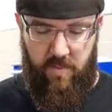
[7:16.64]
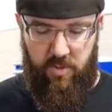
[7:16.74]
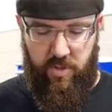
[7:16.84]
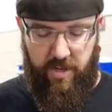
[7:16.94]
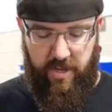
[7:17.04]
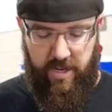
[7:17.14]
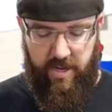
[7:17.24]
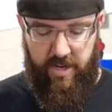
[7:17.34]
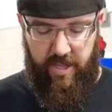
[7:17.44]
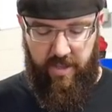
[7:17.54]
trigger
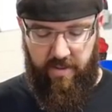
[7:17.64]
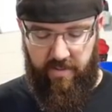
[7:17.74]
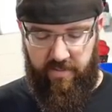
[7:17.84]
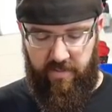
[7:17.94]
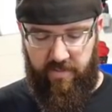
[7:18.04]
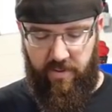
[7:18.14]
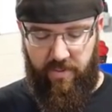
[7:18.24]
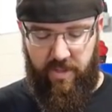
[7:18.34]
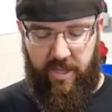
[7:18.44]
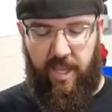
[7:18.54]
here is so
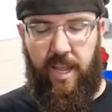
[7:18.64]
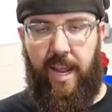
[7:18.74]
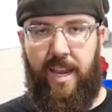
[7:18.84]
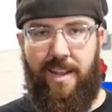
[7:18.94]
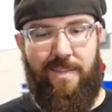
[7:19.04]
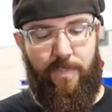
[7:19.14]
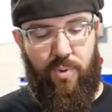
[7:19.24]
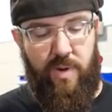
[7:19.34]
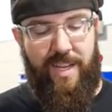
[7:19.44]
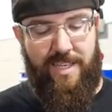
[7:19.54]
clicky, and it's
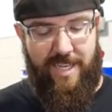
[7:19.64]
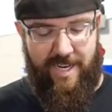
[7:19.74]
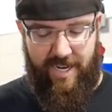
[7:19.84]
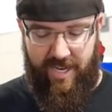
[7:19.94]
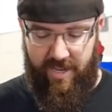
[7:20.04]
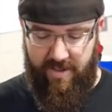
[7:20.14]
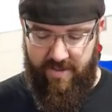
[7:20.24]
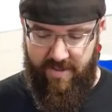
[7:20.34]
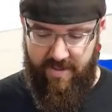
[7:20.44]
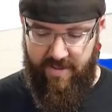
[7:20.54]
pretty tiny.
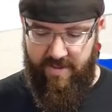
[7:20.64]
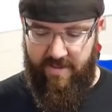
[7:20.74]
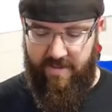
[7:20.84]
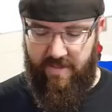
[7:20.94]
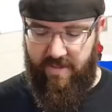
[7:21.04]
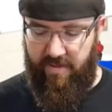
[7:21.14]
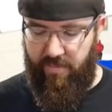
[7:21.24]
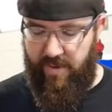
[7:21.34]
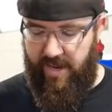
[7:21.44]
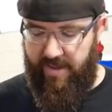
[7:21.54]

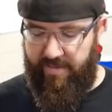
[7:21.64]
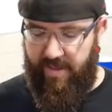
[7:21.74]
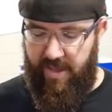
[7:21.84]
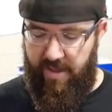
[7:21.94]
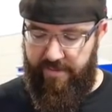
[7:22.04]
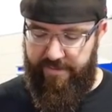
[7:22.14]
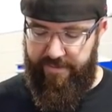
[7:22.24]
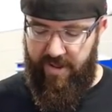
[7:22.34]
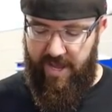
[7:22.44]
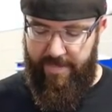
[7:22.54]
This one has a
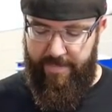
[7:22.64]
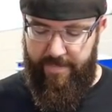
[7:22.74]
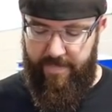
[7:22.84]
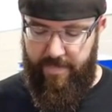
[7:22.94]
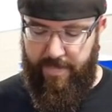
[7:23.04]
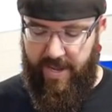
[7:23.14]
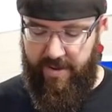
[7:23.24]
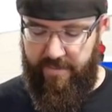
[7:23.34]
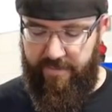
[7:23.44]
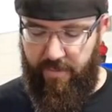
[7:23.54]
flop
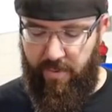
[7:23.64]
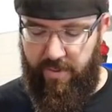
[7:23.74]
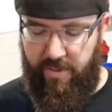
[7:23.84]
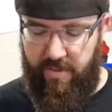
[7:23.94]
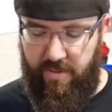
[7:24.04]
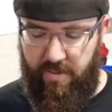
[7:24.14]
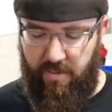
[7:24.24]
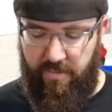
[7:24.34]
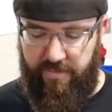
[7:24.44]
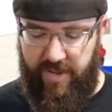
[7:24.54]
back and forth
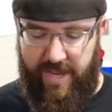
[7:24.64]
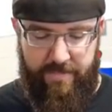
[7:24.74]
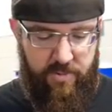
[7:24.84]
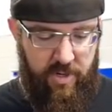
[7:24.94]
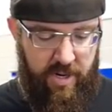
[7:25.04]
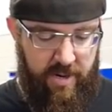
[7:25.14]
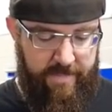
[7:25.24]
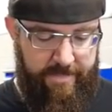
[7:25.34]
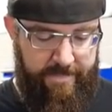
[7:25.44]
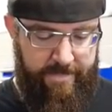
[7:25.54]
little flap
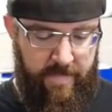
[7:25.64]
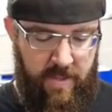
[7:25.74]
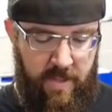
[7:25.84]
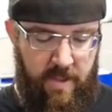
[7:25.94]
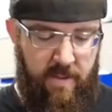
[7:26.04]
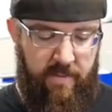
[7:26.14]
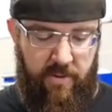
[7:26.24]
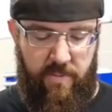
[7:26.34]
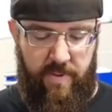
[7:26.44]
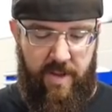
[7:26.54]
trigger,
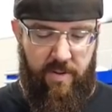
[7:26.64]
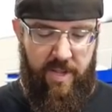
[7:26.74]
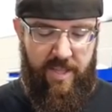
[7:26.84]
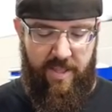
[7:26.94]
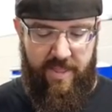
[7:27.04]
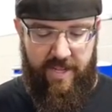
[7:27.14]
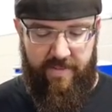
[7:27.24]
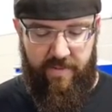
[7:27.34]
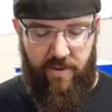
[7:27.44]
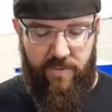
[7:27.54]
so I don't like that
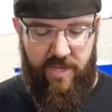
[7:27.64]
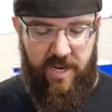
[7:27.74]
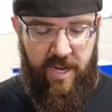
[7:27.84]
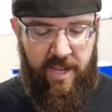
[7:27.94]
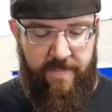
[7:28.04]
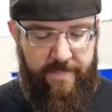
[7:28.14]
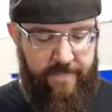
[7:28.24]
that's so tiny.